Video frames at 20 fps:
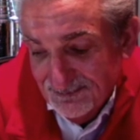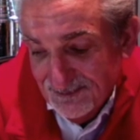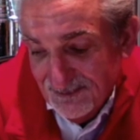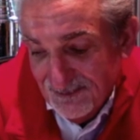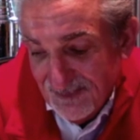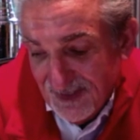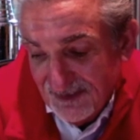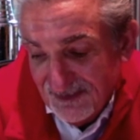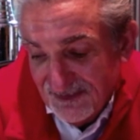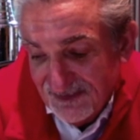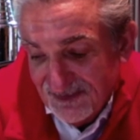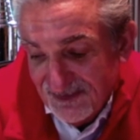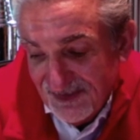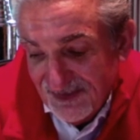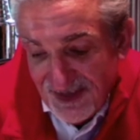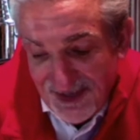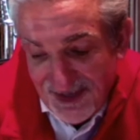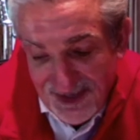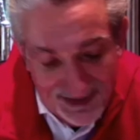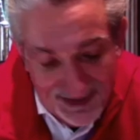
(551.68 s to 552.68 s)
I'd
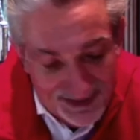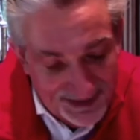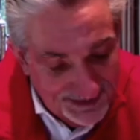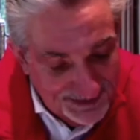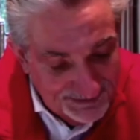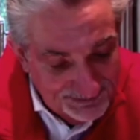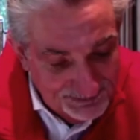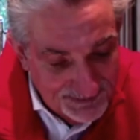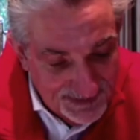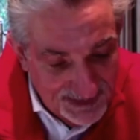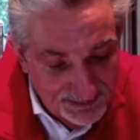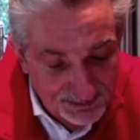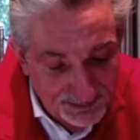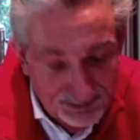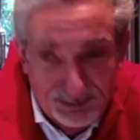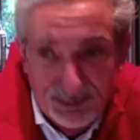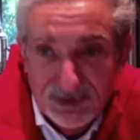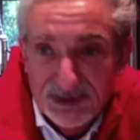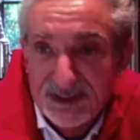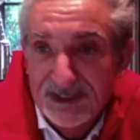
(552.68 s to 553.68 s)
say
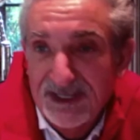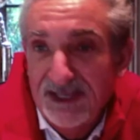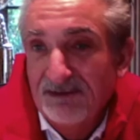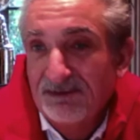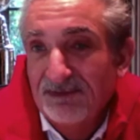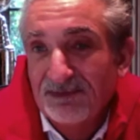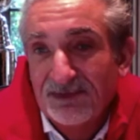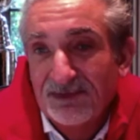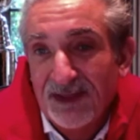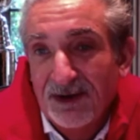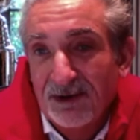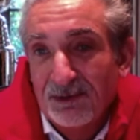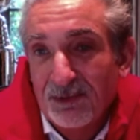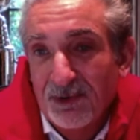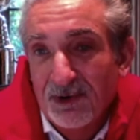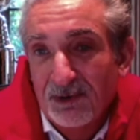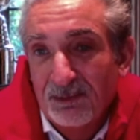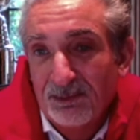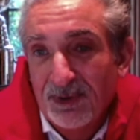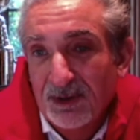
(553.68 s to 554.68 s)
belief that
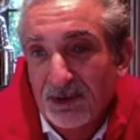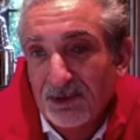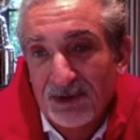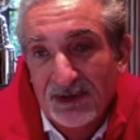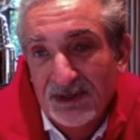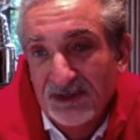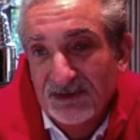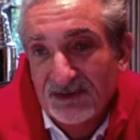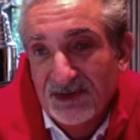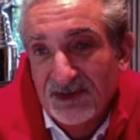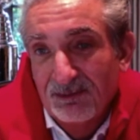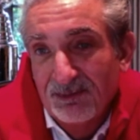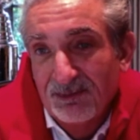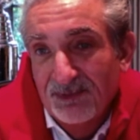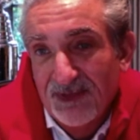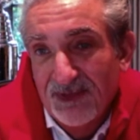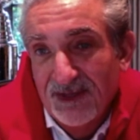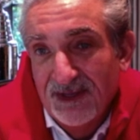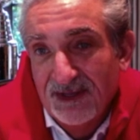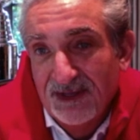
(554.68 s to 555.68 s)
we're building
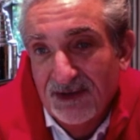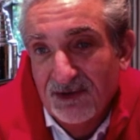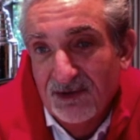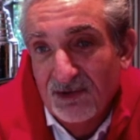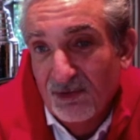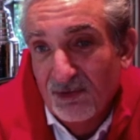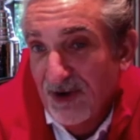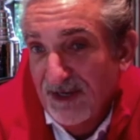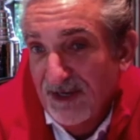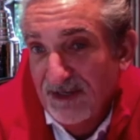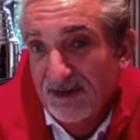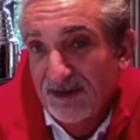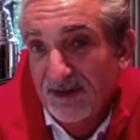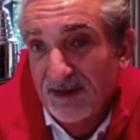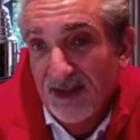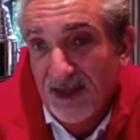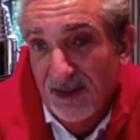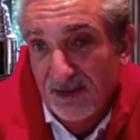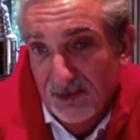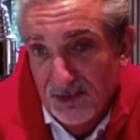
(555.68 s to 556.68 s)
something great
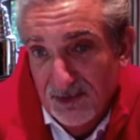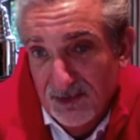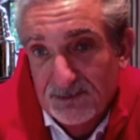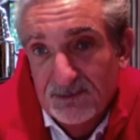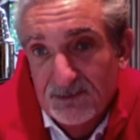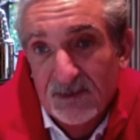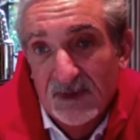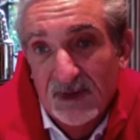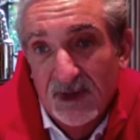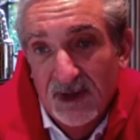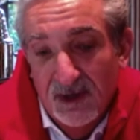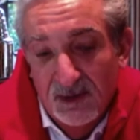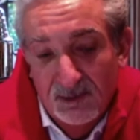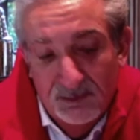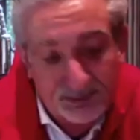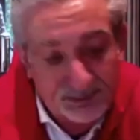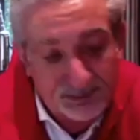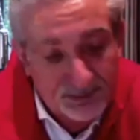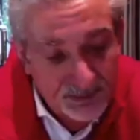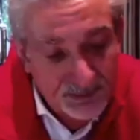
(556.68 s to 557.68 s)
together.
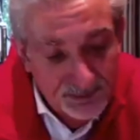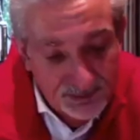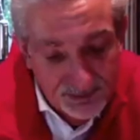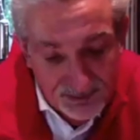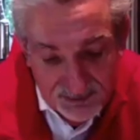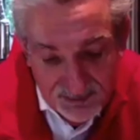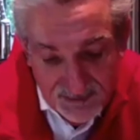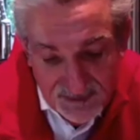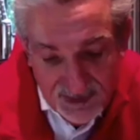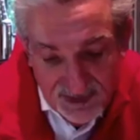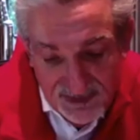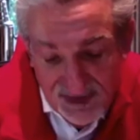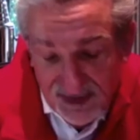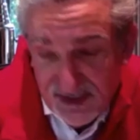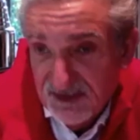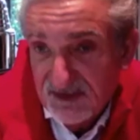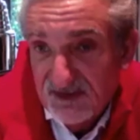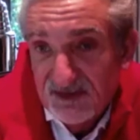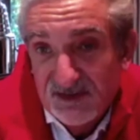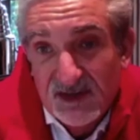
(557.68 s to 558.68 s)
I think
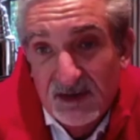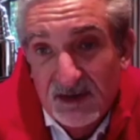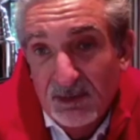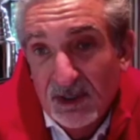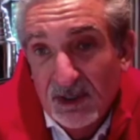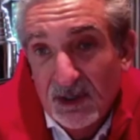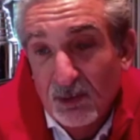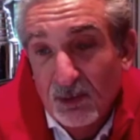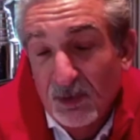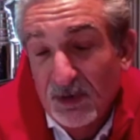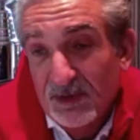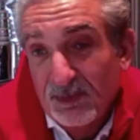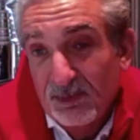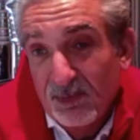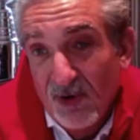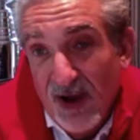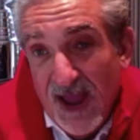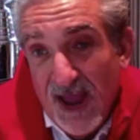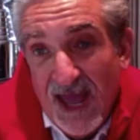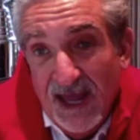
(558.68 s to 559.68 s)
it's similar with
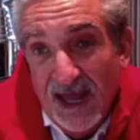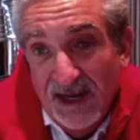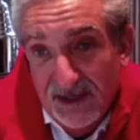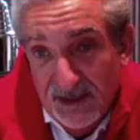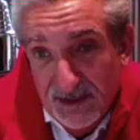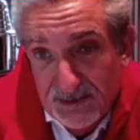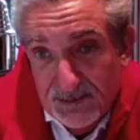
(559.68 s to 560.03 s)
Brad.